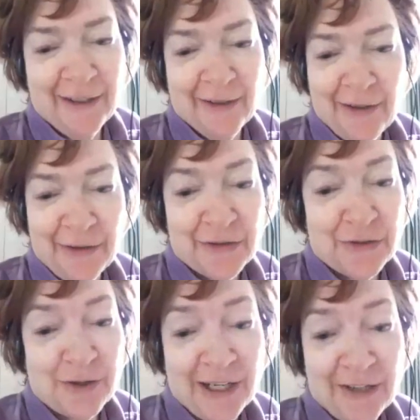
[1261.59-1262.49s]
all the
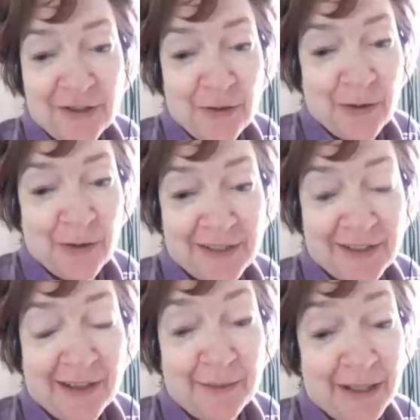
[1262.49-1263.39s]
strange noises
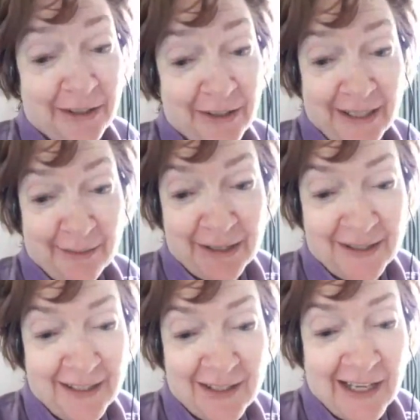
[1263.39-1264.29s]
I'm hearing,
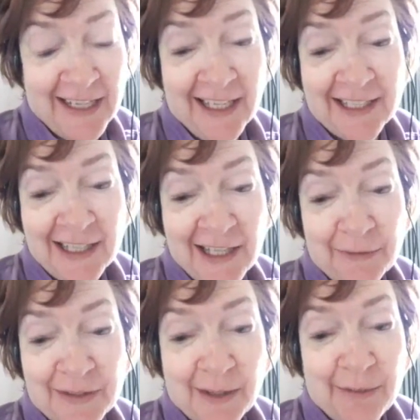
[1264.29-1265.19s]
but I can't tell if
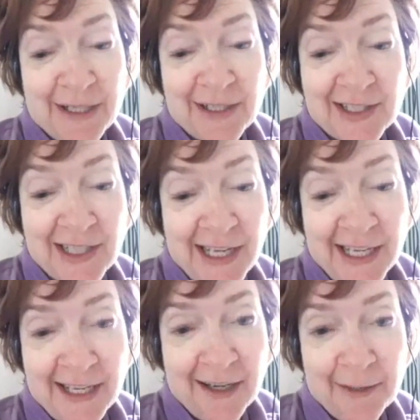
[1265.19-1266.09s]
somebody's
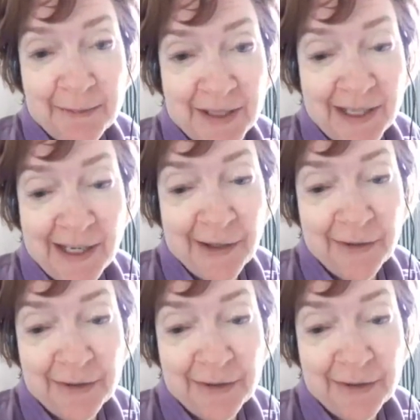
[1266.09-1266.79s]
singing upstairs